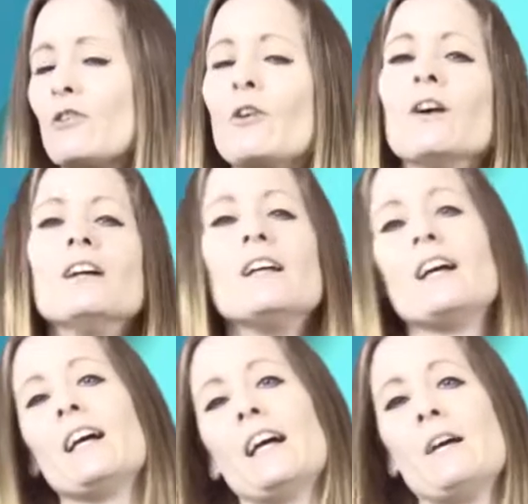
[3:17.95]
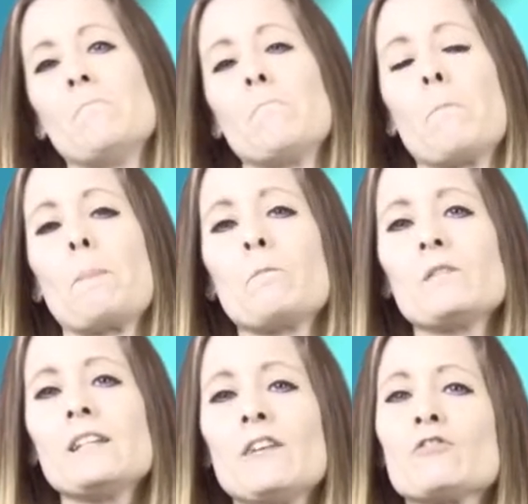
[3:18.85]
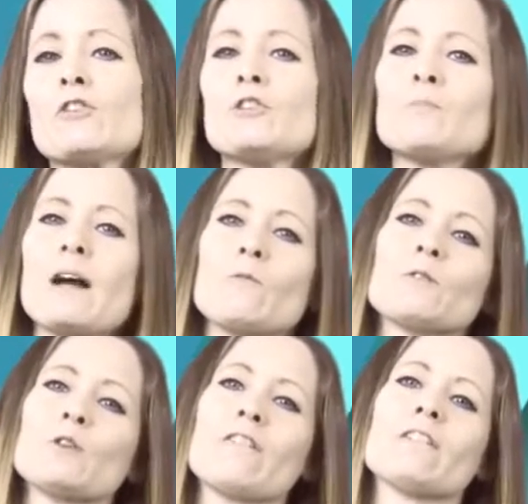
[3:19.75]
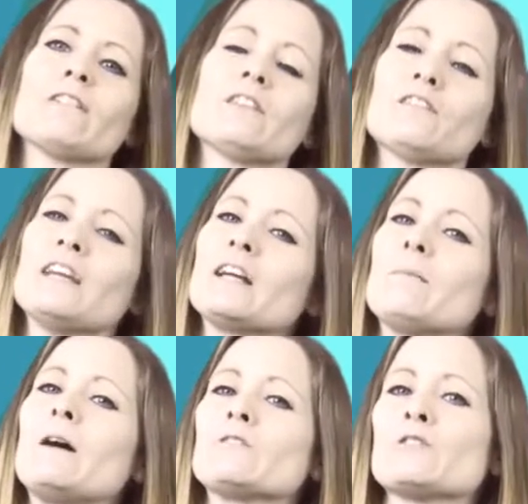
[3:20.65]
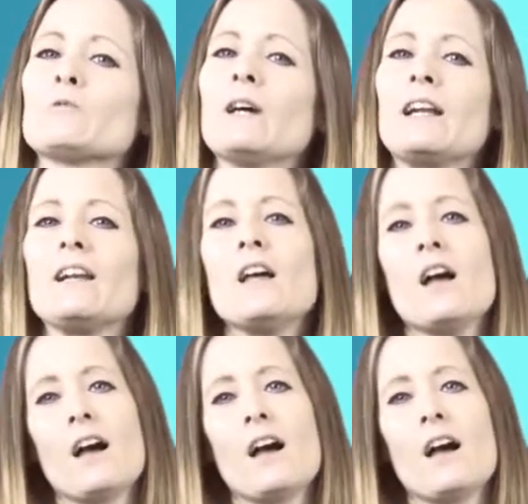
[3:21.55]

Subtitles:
Or so you might want to to think about as well